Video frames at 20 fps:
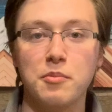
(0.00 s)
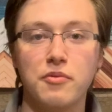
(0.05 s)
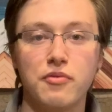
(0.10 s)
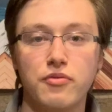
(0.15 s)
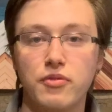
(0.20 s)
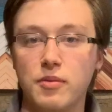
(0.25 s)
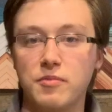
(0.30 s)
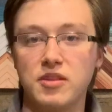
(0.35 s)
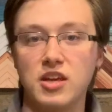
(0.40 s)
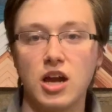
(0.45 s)

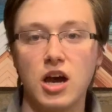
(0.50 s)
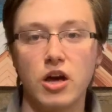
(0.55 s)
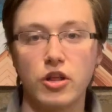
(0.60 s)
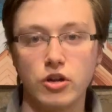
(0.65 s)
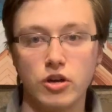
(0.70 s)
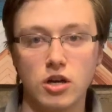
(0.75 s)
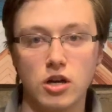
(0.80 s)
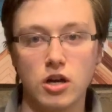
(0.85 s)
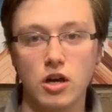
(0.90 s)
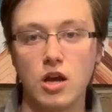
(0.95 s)
from the
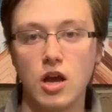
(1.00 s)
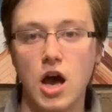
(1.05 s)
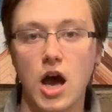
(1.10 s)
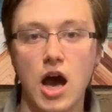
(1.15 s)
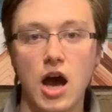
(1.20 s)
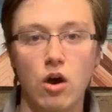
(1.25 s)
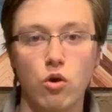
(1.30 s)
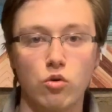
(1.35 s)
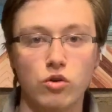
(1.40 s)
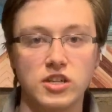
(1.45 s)
other
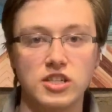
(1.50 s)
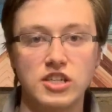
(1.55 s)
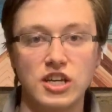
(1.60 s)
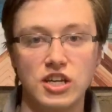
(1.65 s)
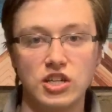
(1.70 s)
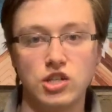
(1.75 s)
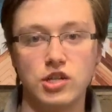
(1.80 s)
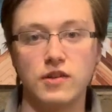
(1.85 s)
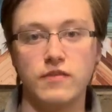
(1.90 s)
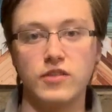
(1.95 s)
uh,
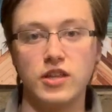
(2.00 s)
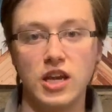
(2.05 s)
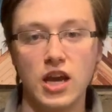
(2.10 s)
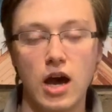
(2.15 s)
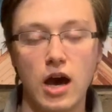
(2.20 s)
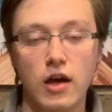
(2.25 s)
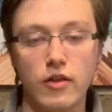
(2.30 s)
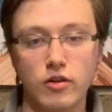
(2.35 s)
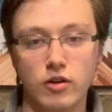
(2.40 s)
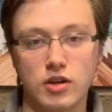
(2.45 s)
orientation of the
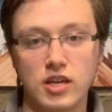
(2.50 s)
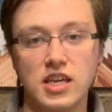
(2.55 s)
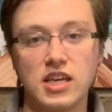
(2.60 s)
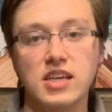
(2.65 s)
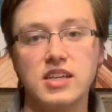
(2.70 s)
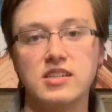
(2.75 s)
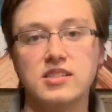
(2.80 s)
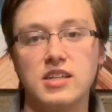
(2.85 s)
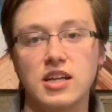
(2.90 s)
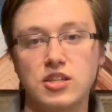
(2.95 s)
other
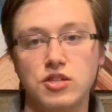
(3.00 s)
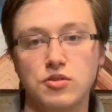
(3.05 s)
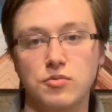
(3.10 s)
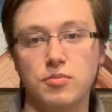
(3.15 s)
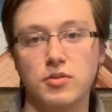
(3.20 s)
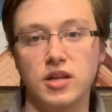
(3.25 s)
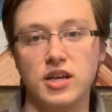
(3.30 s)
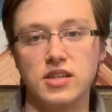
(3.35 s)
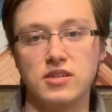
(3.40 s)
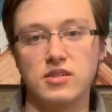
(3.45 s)
keys that you
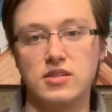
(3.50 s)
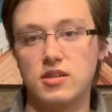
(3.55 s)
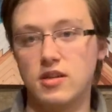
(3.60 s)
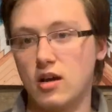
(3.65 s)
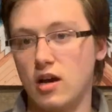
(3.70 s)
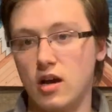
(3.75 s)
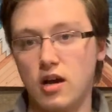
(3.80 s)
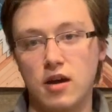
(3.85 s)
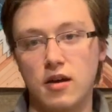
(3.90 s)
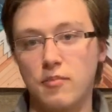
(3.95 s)
placed
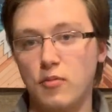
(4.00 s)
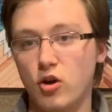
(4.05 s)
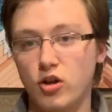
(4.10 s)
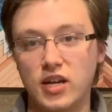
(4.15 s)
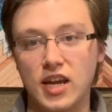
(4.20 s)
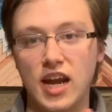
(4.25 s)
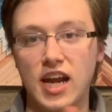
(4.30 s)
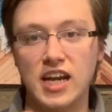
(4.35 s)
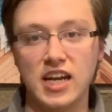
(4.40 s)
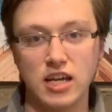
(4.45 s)
um, on
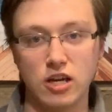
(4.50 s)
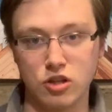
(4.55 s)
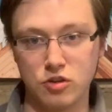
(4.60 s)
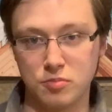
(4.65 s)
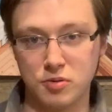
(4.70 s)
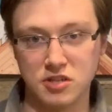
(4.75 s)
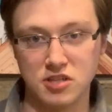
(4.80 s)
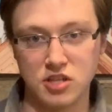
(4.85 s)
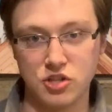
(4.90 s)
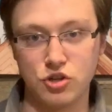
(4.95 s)
any other
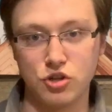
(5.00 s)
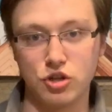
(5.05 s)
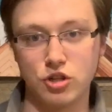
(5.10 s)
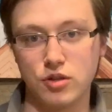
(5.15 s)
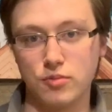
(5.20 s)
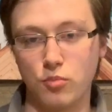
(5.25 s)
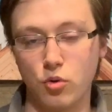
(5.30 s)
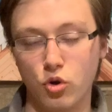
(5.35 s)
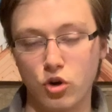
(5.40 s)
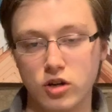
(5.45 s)
position on the
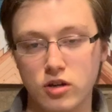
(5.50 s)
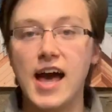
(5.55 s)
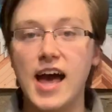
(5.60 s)
board.